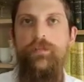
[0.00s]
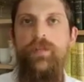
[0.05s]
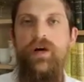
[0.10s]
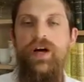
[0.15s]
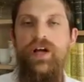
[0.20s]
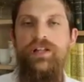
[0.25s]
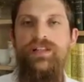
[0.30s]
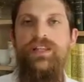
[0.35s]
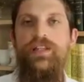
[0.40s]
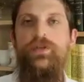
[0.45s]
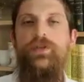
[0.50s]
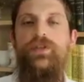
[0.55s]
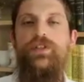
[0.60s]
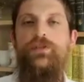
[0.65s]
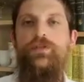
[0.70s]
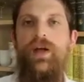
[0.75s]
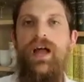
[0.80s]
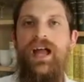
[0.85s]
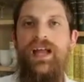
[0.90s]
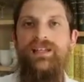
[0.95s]
but it was
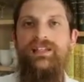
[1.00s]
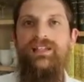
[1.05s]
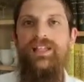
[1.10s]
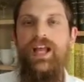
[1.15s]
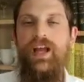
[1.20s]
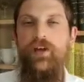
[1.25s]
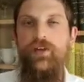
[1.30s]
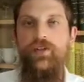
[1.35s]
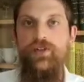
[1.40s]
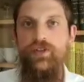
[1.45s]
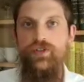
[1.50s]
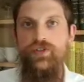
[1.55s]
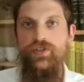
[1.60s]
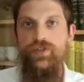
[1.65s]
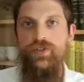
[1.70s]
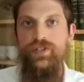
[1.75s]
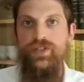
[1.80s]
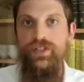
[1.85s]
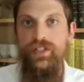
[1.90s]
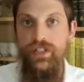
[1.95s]
passed down, there's a
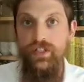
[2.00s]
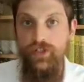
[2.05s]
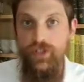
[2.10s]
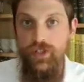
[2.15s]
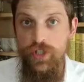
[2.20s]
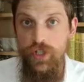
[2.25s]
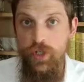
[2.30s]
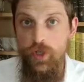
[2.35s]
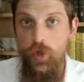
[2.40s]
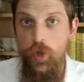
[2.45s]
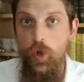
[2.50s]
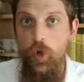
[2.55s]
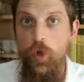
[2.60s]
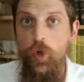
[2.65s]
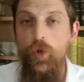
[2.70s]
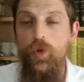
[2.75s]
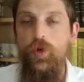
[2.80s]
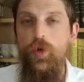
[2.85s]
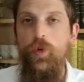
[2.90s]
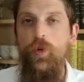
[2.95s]
tradition,
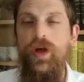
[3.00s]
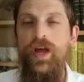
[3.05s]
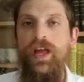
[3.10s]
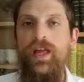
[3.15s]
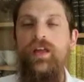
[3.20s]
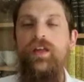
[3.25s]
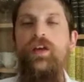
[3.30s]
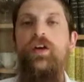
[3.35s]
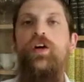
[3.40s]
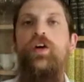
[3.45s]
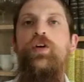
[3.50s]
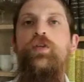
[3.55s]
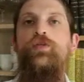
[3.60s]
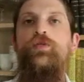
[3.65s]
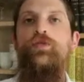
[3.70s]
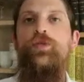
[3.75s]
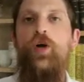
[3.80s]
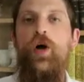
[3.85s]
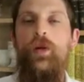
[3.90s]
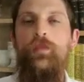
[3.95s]
all the way
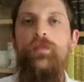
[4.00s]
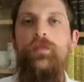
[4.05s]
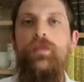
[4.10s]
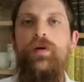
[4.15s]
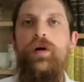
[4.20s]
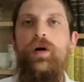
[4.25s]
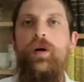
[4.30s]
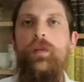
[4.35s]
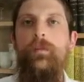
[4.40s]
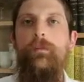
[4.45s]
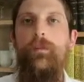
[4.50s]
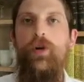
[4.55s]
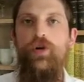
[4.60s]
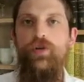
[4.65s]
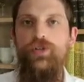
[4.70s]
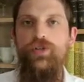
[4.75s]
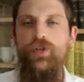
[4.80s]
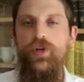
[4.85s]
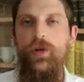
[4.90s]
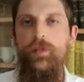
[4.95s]
from
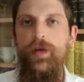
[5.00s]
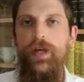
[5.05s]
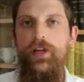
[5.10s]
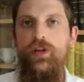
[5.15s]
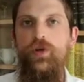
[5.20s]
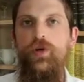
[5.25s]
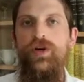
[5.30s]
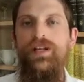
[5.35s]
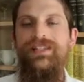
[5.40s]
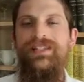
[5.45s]
Moshe Rabbeinu.